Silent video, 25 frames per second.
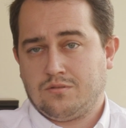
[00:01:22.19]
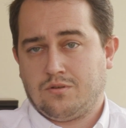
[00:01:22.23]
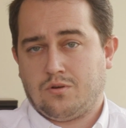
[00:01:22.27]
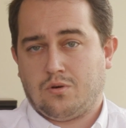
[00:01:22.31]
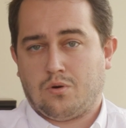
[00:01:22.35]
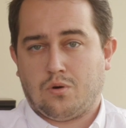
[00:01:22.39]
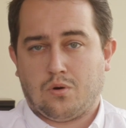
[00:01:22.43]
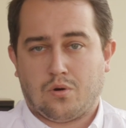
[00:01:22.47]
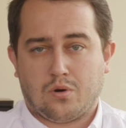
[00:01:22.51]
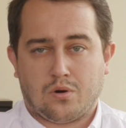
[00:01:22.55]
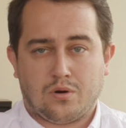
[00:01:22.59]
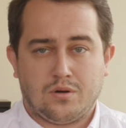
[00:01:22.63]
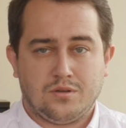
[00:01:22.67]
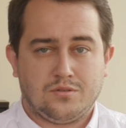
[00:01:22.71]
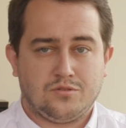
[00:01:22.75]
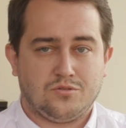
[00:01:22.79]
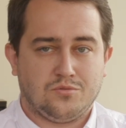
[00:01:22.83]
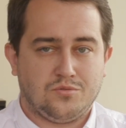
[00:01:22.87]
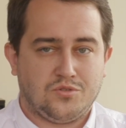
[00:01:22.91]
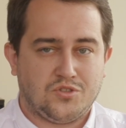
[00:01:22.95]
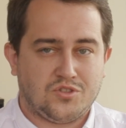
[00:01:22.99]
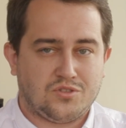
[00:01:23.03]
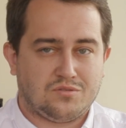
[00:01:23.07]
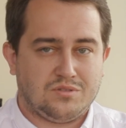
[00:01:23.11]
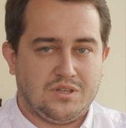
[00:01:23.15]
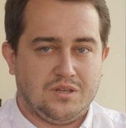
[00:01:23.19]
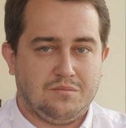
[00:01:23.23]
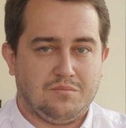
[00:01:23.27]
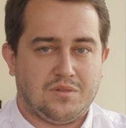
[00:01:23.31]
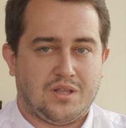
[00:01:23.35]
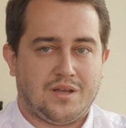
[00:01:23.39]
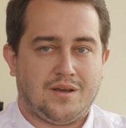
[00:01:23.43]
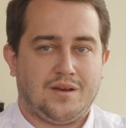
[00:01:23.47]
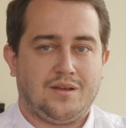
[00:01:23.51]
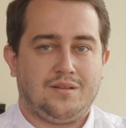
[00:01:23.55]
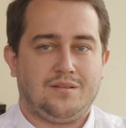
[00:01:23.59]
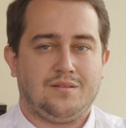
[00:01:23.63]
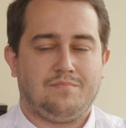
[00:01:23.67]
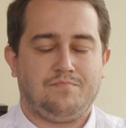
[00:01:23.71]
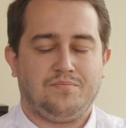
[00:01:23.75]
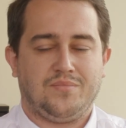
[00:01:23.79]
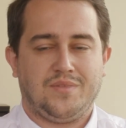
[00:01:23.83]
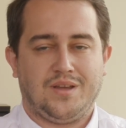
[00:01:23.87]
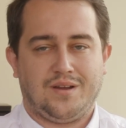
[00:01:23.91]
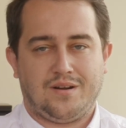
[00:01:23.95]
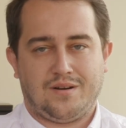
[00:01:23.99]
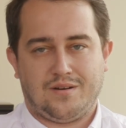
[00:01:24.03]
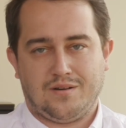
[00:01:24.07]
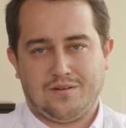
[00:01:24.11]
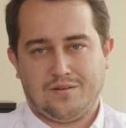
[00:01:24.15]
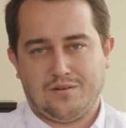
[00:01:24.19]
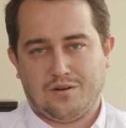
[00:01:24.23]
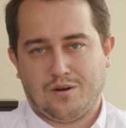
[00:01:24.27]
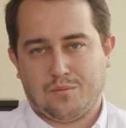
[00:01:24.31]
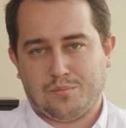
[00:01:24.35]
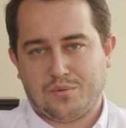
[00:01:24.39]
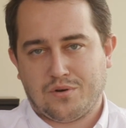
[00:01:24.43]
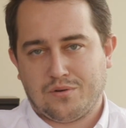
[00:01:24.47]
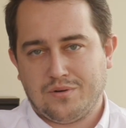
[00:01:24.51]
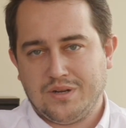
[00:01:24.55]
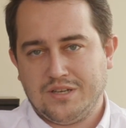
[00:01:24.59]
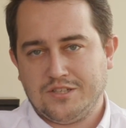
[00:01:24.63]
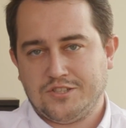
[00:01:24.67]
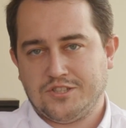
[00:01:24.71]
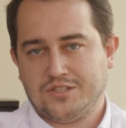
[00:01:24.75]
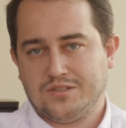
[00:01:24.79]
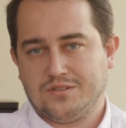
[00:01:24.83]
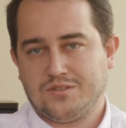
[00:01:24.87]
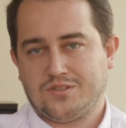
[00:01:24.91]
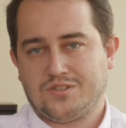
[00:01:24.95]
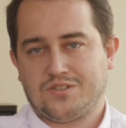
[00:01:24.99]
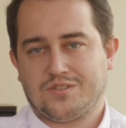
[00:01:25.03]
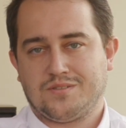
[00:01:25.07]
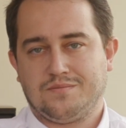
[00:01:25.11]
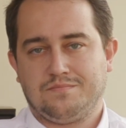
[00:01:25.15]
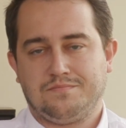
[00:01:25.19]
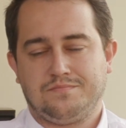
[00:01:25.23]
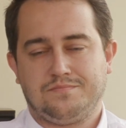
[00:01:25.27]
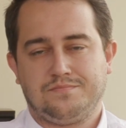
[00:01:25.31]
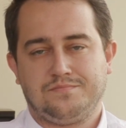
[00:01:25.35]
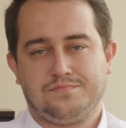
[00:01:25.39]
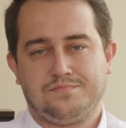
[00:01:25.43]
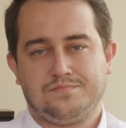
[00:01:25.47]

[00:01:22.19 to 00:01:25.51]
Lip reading: or to streamline their operations.